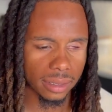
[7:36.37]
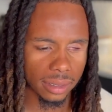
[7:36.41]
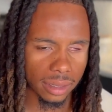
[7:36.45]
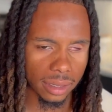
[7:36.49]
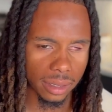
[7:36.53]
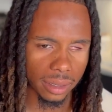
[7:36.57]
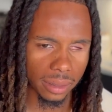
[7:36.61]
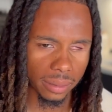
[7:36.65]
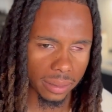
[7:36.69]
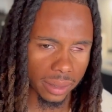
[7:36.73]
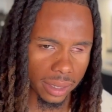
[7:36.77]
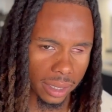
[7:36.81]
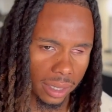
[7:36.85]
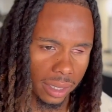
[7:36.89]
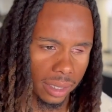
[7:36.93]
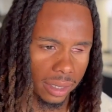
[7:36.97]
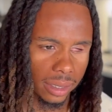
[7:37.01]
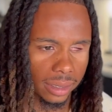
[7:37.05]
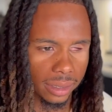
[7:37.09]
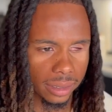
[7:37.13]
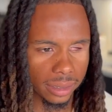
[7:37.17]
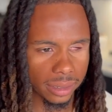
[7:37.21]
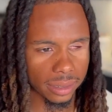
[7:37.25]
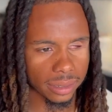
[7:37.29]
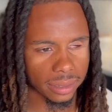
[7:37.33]
okay.
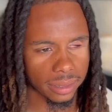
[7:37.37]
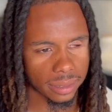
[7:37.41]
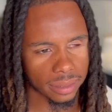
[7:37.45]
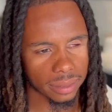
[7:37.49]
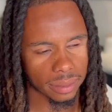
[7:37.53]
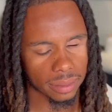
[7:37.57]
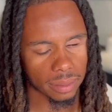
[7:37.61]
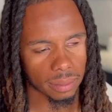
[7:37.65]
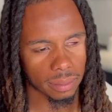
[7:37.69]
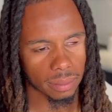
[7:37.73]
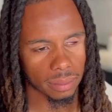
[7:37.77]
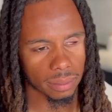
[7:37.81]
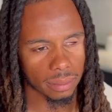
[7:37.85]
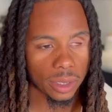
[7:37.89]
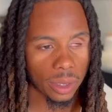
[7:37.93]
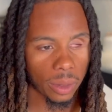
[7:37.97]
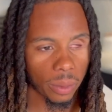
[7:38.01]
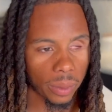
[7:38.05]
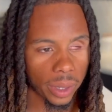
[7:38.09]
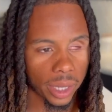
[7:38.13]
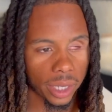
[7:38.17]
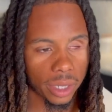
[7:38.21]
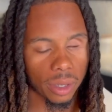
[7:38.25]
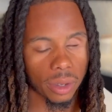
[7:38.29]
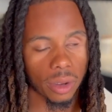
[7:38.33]
So
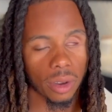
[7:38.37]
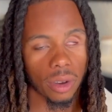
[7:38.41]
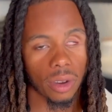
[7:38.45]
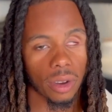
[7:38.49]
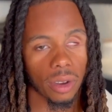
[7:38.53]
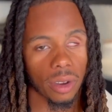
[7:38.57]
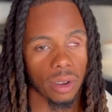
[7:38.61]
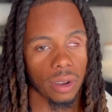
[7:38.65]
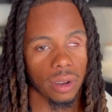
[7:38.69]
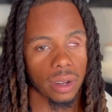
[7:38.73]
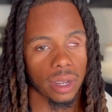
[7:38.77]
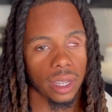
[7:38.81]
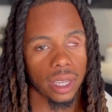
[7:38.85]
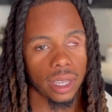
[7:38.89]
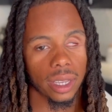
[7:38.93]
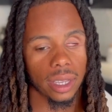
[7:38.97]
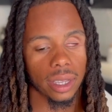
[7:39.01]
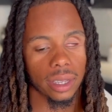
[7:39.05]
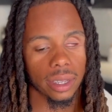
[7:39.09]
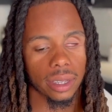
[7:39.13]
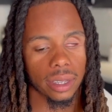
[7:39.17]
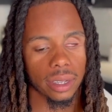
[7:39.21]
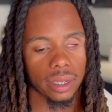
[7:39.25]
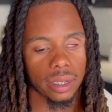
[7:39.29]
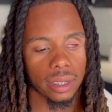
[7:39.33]
we in the car,
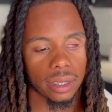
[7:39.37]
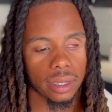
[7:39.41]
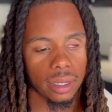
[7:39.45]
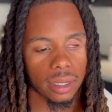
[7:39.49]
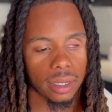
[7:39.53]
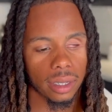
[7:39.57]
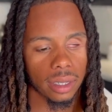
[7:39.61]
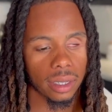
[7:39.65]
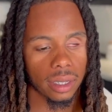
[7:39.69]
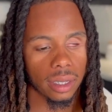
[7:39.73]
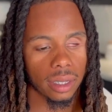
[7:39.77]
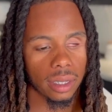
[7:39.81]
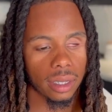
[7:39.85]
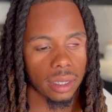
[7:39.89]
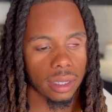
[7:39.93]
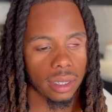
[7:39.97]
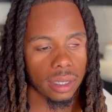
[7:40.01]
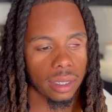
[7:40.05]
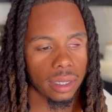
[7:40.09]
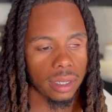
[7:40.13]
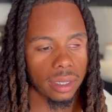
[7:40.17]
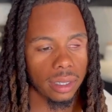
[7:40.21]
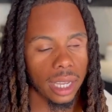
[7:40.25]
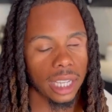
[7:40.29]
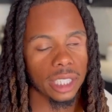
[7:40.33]
and
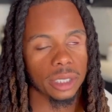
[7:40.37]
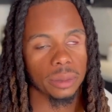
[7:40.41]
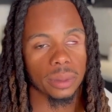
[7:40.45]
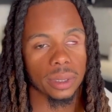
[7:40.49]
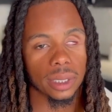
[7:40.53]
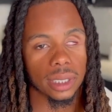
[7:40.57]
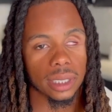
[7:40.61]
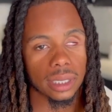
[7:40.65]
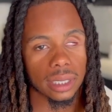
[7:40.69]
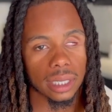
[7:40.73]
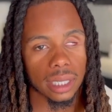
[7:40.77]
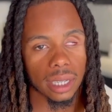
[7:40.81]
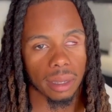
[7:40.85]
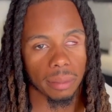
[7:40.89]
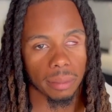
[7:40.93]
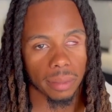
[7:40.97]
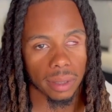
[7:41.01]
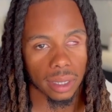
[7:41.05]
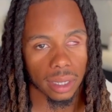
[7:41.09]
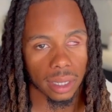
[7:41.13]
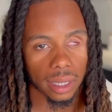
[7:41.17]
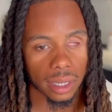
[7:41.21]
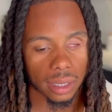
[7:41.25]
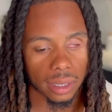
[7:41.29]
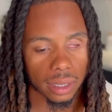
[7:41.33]
that's when she tell me,
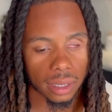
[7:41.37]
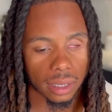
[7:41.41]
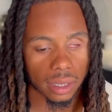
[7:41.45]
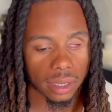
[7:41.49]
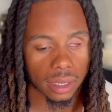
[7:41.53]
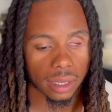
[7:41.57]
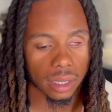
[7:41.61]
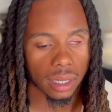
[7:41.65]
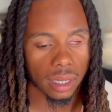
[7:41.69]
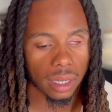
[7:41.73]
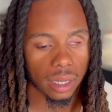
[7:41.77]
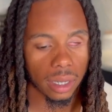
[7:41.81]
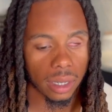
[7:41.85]
like, look,